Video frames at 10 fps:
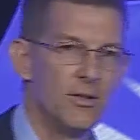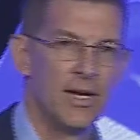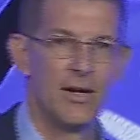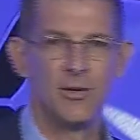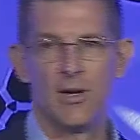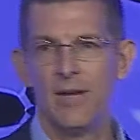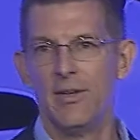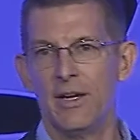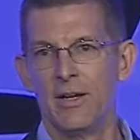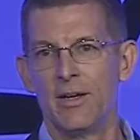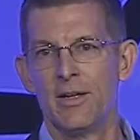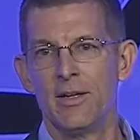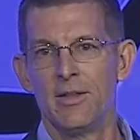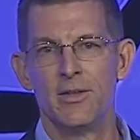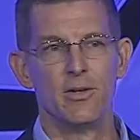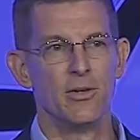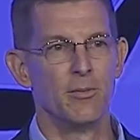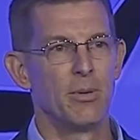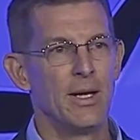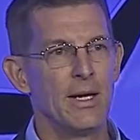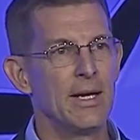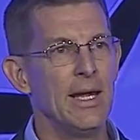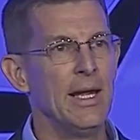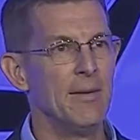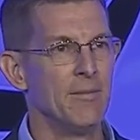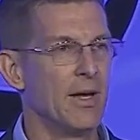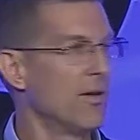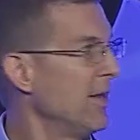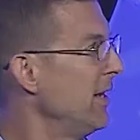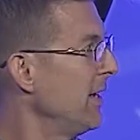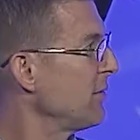not driving. They're playing a game. Now, they didn't have